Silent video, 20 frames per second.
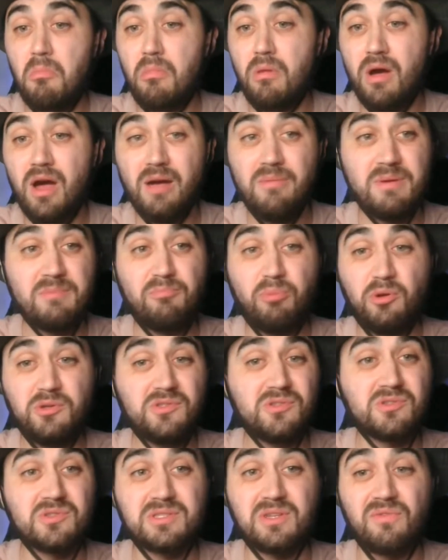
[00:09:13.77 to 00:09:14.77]
I mean,
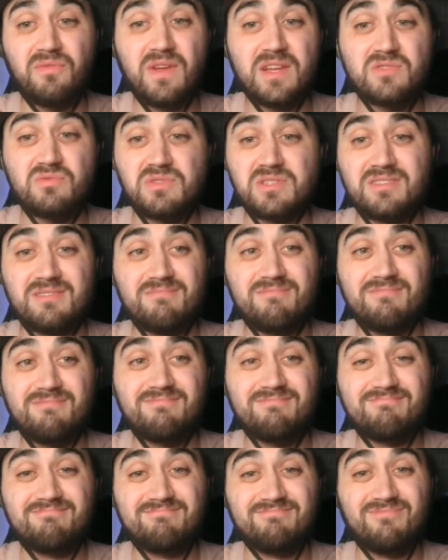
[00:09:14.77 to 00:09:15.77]
Portugal's defense was
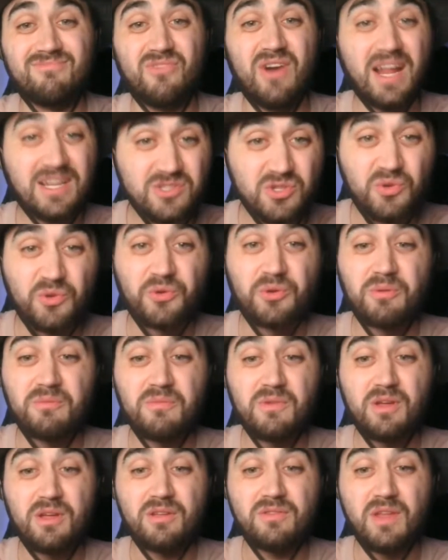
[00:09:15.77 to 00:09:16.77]
rattled.
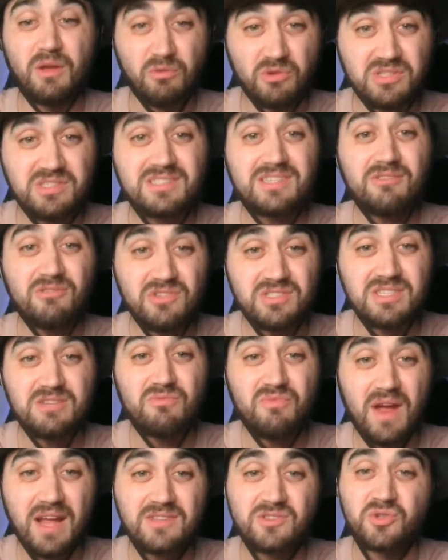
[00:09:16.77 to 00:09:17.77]
They were seriously
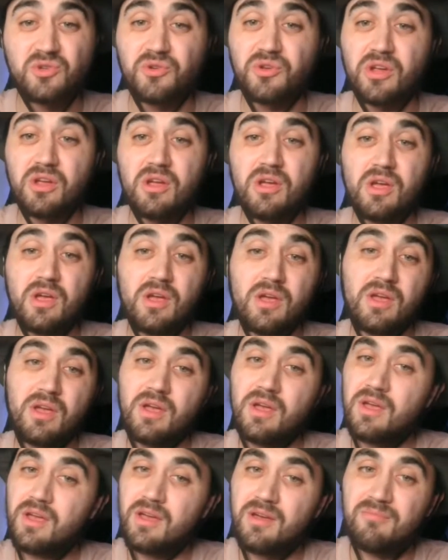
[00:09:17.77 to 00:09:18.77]
rattled.
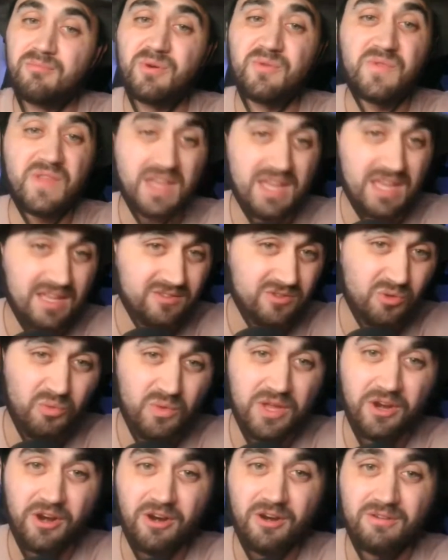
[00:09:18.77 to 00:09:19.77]
But they get the
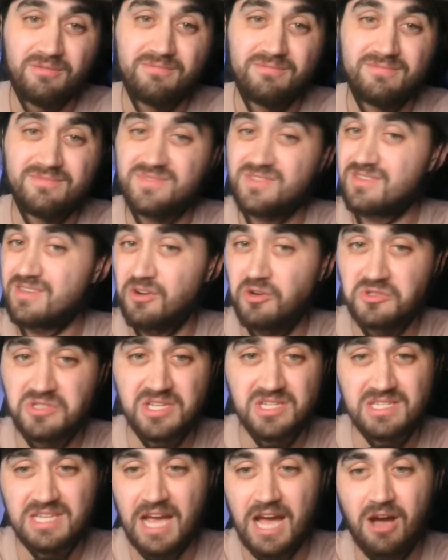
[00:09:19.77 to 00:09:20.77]
winner.
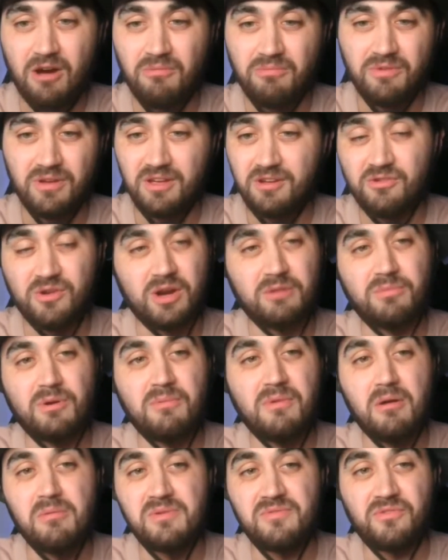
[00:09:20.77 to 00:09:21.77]
CONCEICAO, incredible
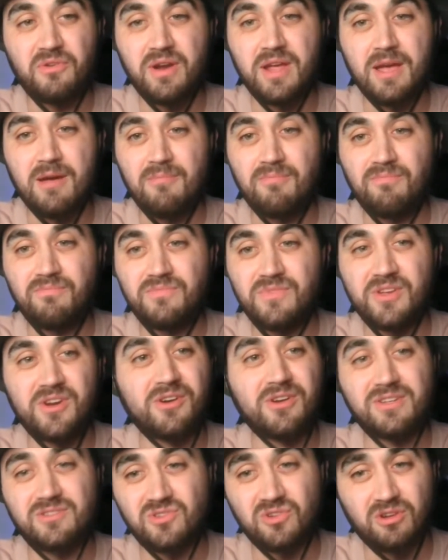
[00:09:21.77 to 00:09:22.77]
moment for him. He
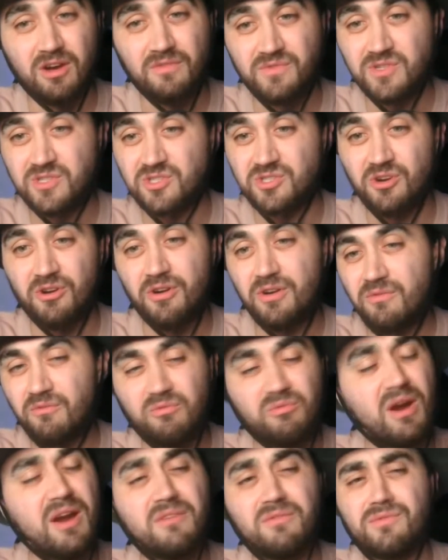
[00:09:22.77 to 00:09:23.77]
took off his shirt,
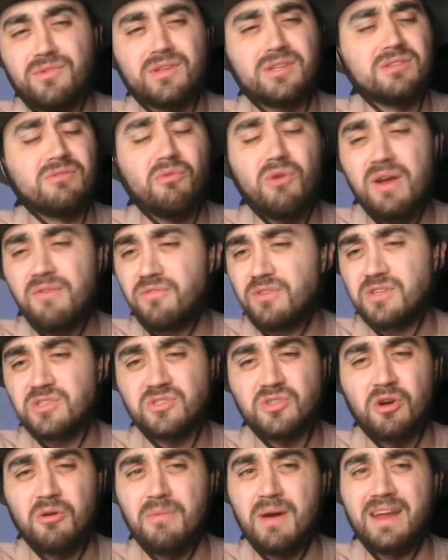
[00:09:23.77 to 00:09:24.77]
rightfully
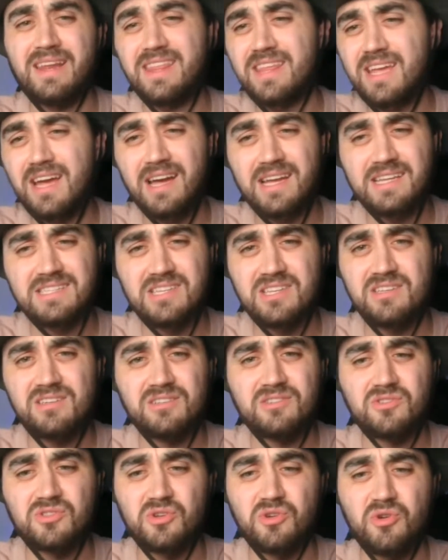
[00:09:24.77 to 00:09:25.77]
so, man. The guy is a young
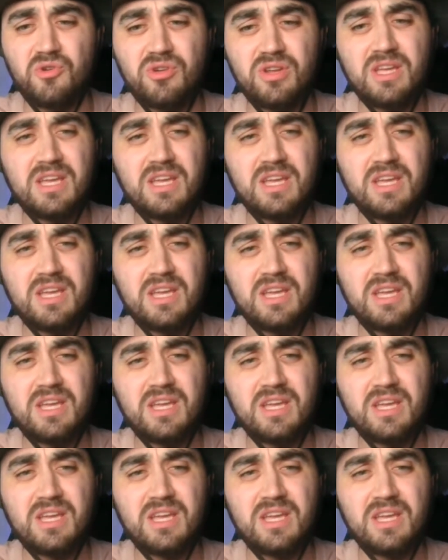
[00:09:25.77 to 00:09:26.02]
dude,